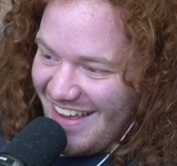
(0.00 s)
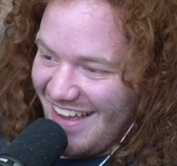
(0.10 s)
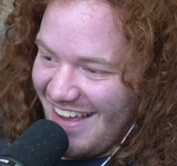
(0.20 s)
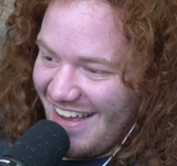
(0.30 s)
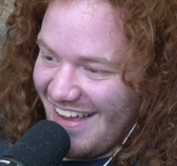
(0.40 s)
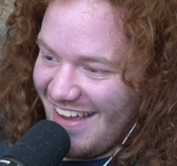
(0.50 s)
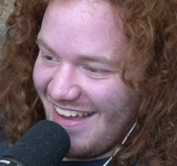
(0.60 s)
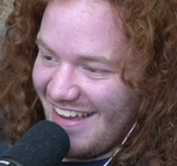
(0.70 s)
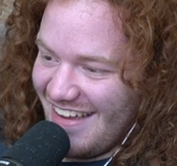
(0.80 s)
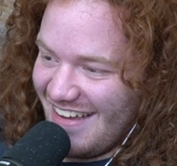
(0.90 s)

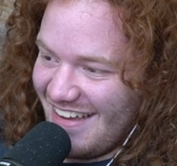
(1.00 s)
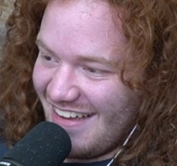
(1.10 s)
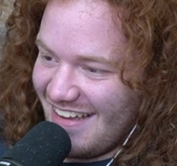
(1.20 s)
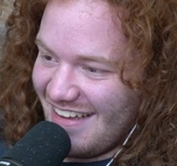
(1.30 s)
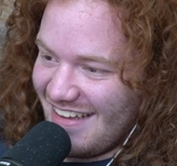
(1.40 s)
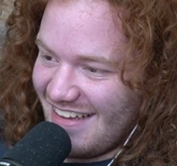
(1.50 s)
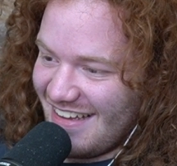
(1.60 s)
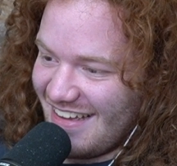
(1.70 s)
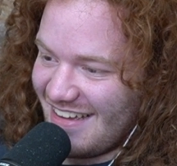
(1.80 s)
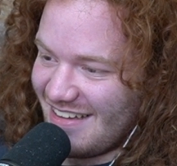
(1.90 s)
Uh,
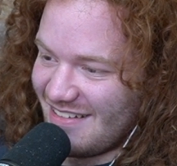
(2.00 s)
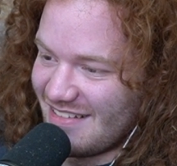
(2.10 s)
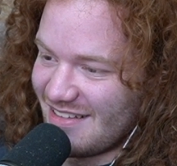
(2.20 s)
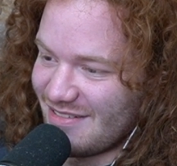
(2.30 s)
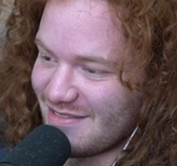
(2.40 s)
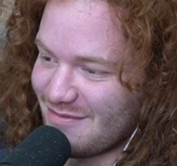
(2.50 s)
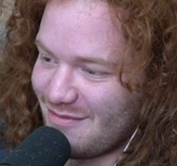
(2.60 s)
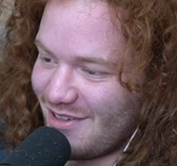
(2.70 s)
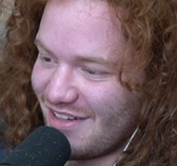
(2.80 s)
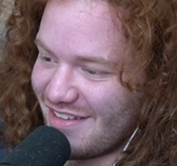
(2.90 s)
there's
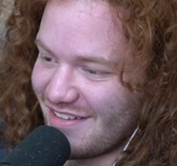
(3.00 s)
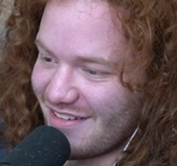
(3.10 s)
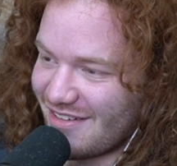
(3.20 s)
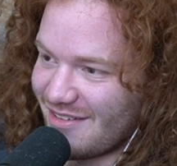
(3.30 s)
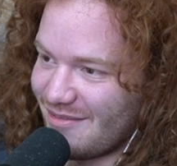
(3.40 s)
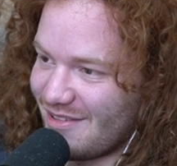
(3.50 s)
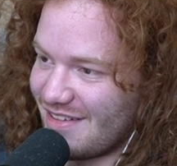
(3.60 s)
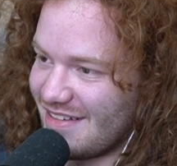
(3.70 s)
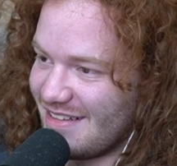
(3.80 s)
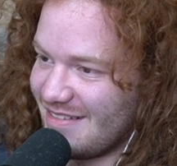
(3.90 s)
one other good
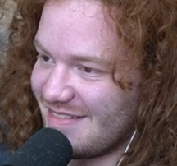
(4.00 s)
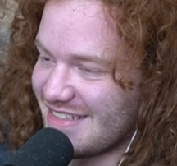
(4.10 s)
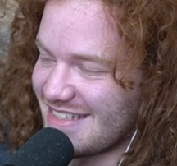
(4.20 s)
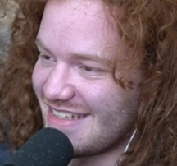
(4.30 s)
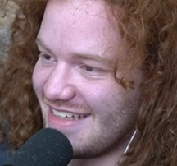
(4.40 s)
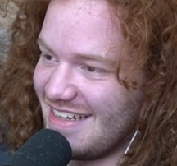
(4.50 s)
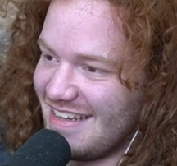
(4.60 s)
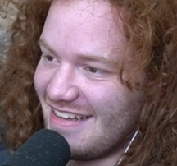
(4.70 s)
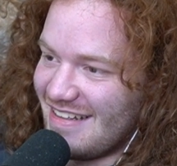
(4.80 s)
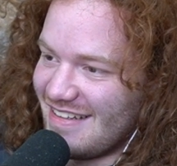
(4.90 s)
one. Let me see.
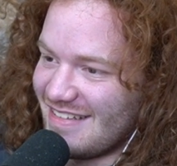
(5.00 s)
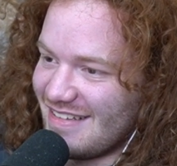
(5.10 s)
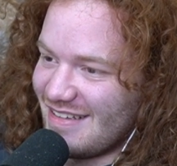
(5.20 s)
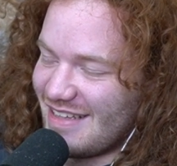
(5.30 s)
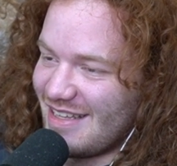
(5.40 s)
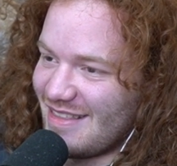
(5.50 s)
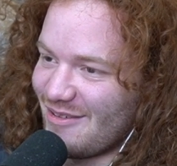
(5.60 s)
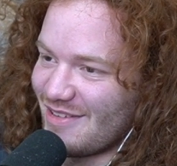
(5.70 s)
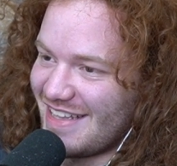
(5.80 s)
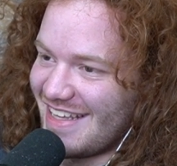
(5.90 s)
He,
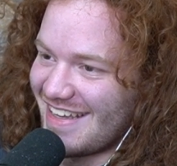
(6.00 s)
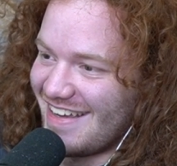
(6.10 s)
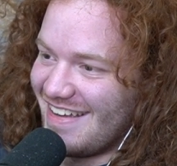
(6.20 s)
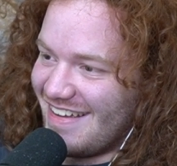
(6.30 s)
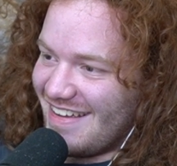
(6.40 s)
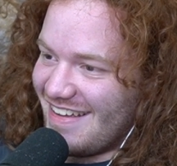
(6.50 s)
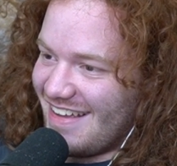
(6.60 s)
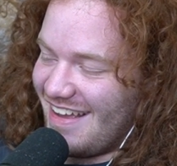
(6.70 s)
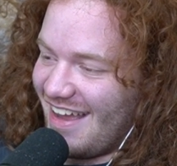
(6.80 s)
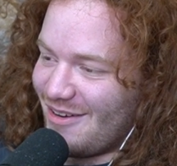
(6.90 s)
they were like,
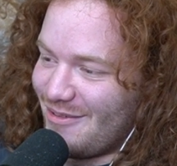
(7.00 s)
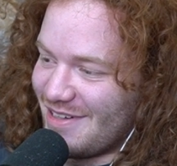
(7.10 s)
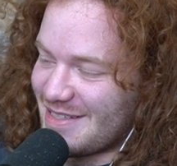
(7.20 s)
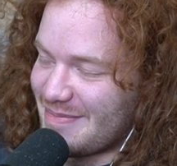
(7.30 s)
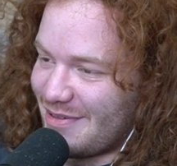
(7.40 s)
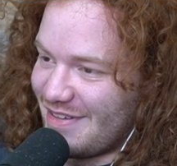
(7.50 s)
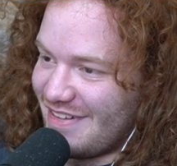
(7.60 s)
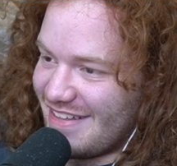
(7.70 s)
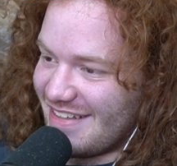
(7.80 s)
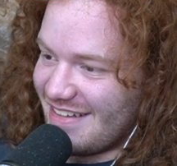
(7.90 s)
I don't want to
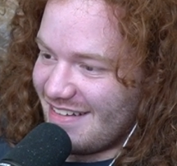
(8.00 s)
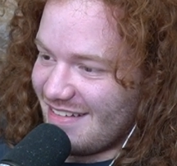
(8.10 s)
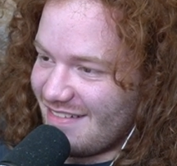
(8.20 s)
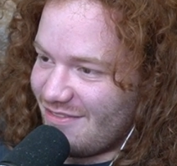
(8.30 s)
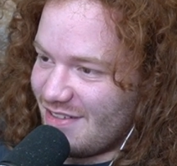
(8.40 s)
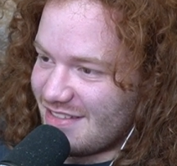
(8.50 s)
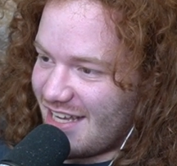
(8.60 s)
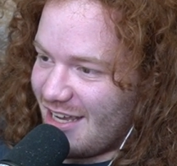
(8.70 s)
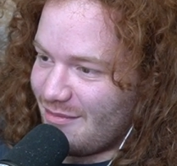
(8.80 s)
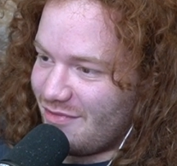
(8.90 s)
spoil it. Fill
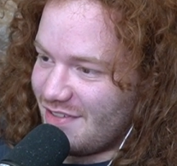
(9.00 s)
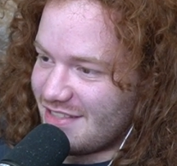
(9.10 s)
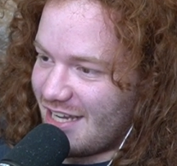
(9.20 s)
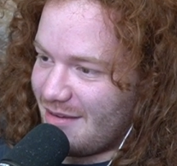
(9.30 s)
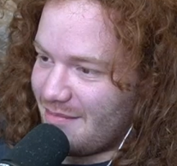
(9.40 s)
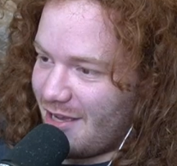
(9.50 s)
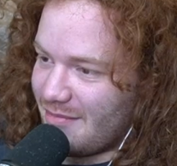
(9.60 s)
time, fill time,